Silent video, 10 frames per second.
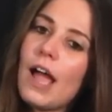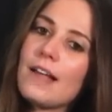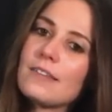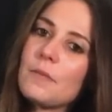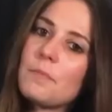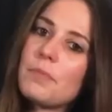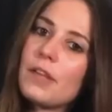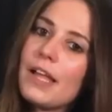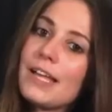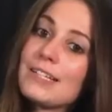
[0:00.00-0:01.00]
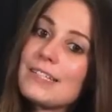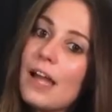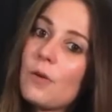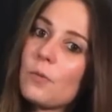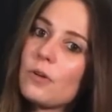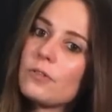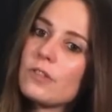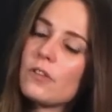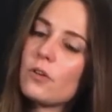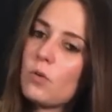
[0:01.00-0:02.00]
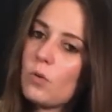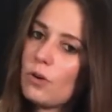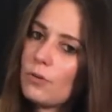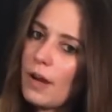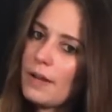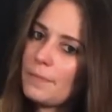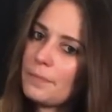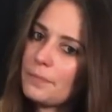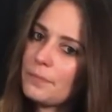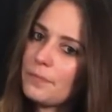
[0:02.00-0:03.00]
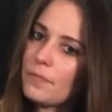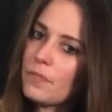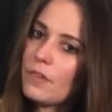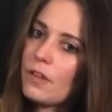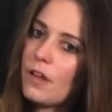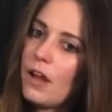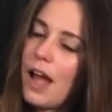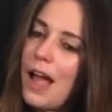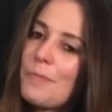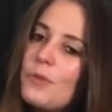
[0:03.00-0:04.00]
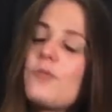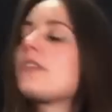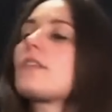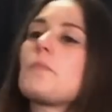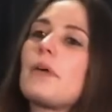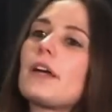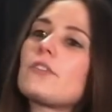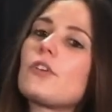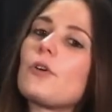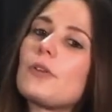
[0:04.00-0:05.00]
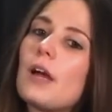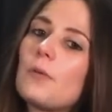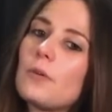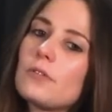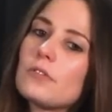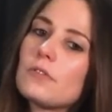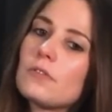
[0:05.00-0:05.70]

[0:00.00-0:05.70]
As I'm playing downwards on the chord, right, I'm using the pick to go downwards.